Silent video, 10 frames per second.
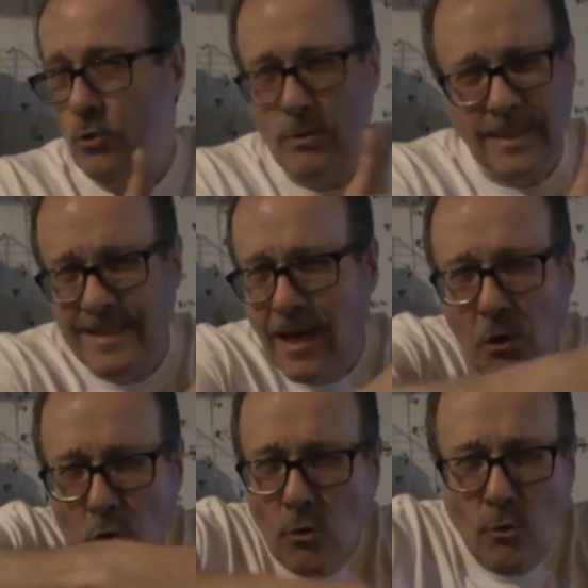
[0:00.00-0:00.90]
You can
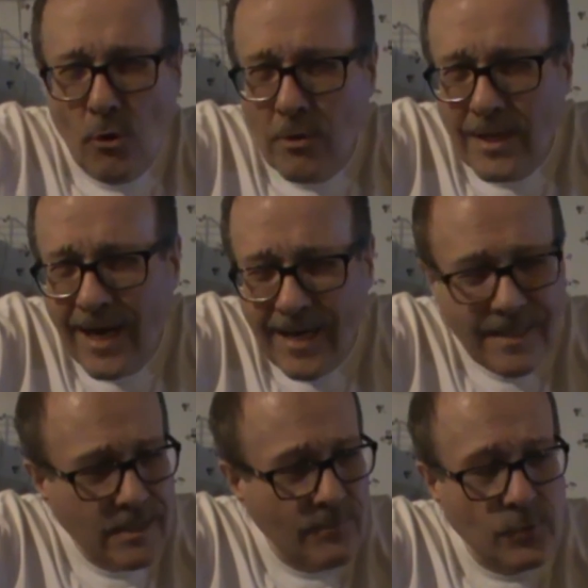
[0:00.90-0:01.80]
download all
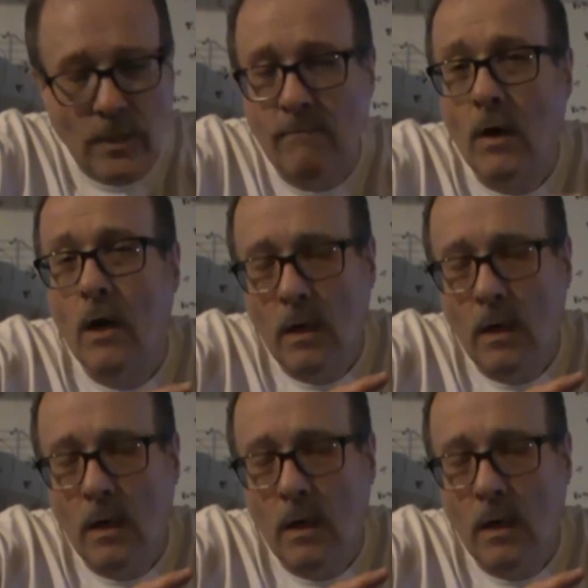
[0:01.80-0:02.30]
kinds of stuff.